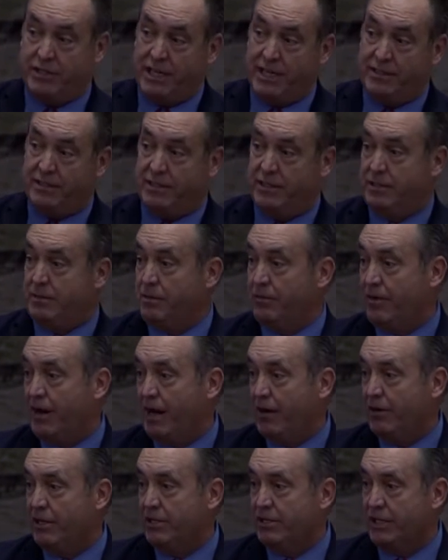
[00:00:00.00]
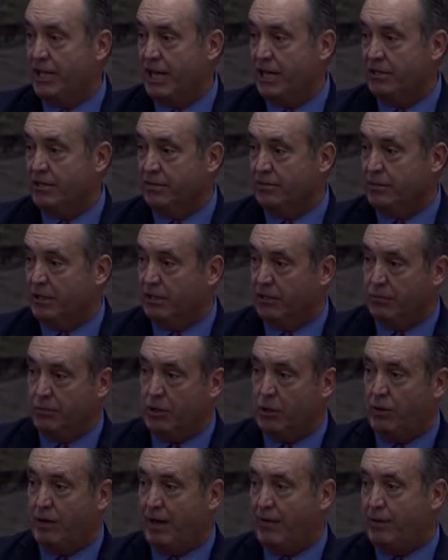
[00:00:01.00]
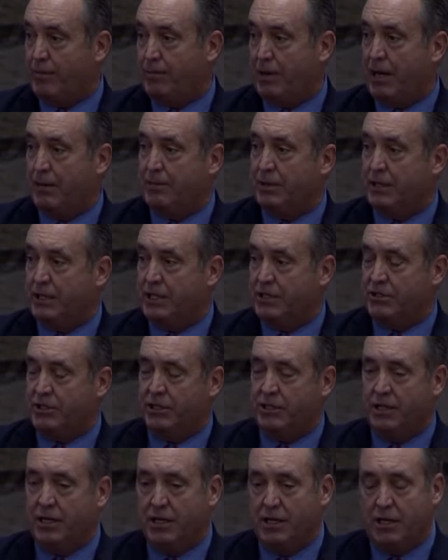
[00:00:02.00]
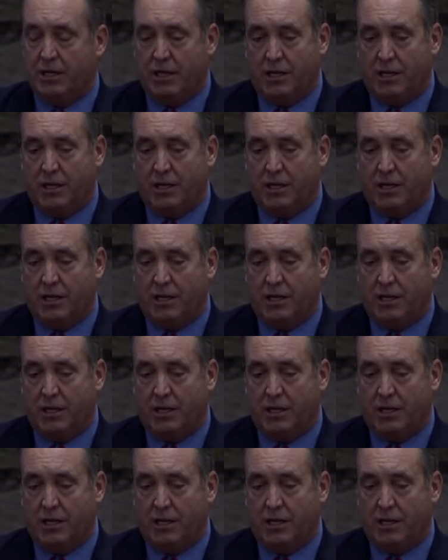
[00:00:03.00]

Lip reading: state system of higher education, because we don't have the population